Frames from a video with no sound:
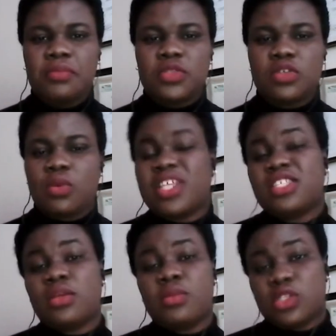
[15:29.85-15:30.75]
So when
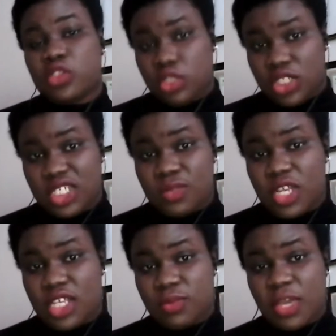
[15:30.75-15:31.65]
someone
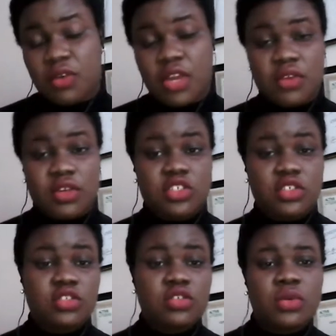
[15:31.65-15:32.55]
displays
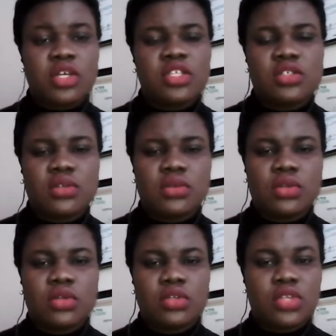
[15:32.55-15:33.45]
microaggression towards
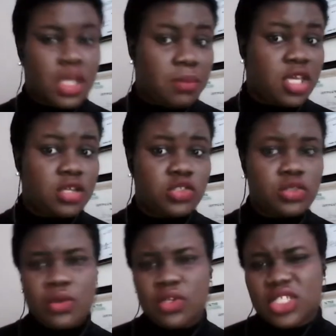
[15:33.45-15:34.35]
you, you can make a
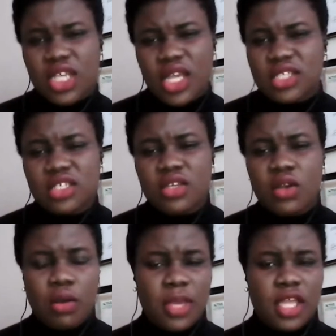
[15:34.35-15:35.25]
joke or sarcastic
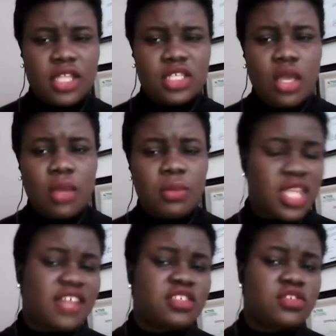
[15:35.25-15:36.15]
comment, but
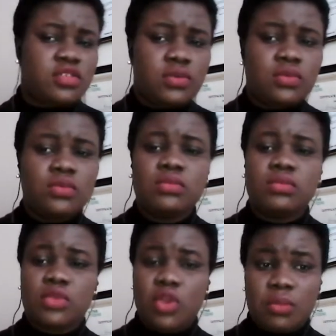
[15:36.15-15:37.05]
that's you
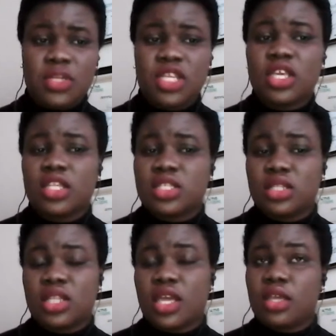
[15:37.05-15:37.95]

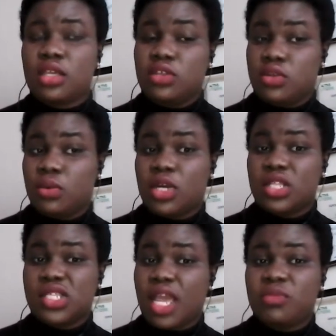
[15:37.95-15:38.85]
communicating that, you know
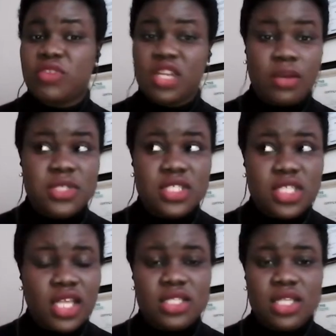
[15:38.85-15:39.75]
what, I'm really
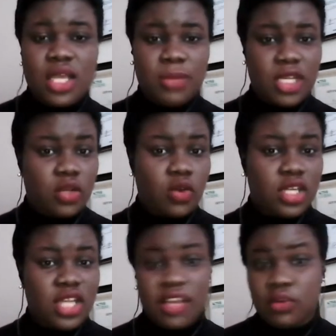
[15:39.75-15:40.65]
upset, I'm
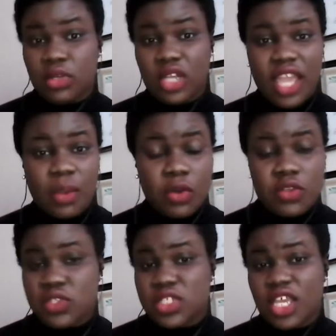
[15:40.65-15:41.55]
annoyed, I don't like what
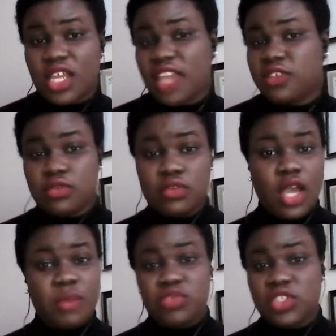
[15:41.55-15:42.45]
you said, I do
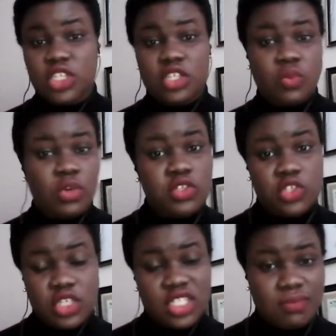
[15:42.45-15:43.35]
not appreciate what you
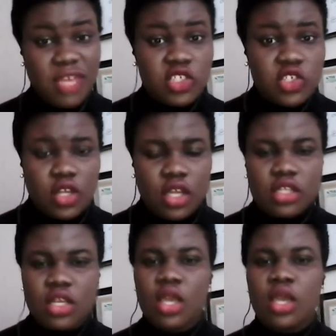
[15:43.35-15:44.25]
just
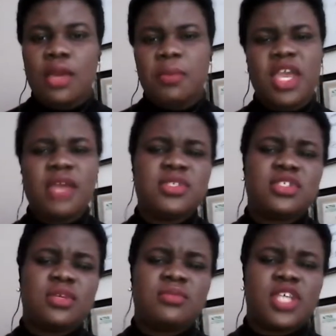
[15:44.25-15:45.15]
mentioned. Perhaps
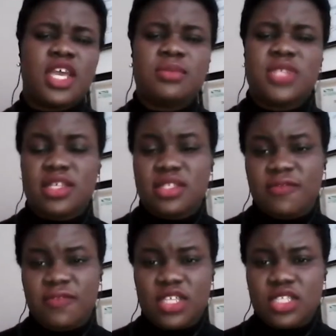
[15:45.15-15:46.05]
sometimes as
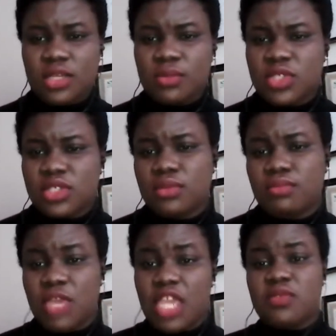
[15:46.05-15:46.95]
the victims
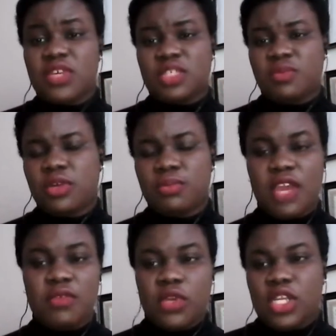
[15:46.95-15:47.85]
may respond
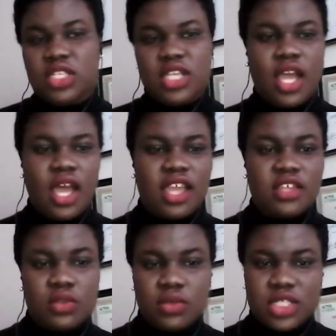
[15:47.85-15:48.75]
by rolling their
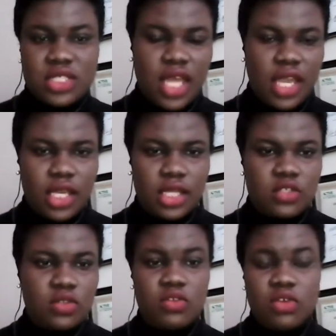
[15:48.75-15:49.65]
eyes or sighing.
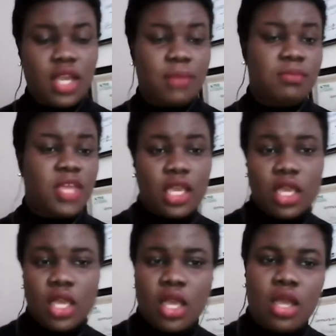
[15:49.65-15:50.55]
So you can make
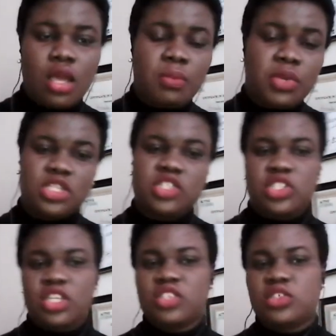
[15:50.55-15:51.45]
a body
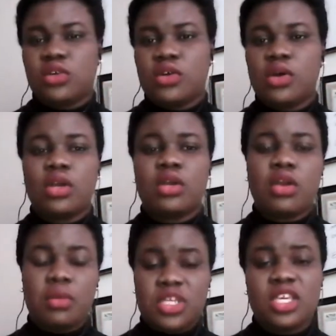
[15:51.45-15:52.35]
gesture
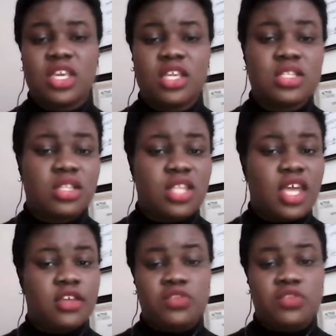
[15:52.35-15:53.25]
communicating
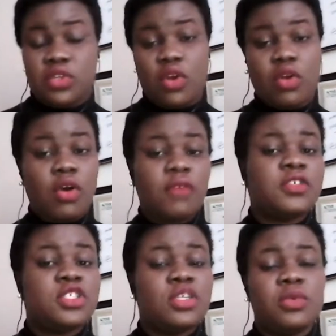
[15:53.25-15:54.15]
that you're not
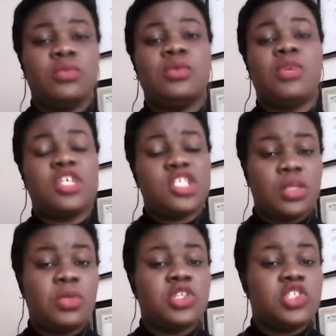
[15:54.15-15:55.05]
comfortable with what
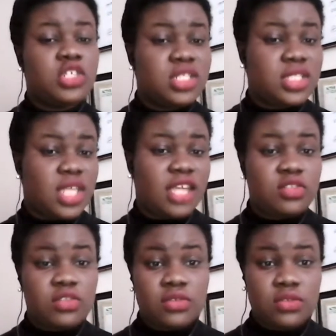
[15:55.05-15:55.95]
someone just said
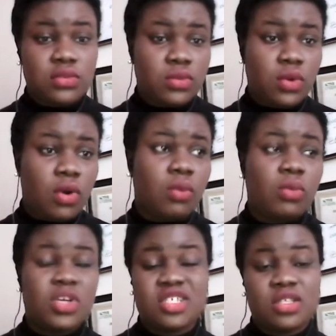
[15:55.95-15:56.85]
to you or
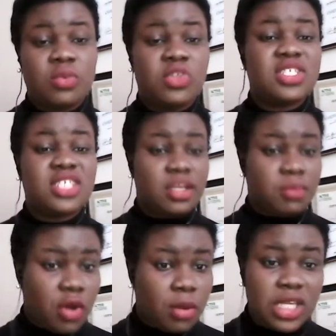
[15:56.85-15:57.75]
what someone said
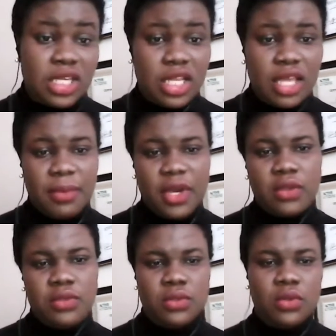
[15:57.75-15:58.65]
publicly about
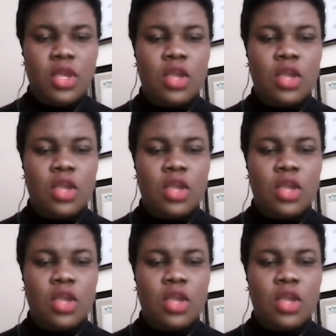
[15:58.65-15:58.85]
you.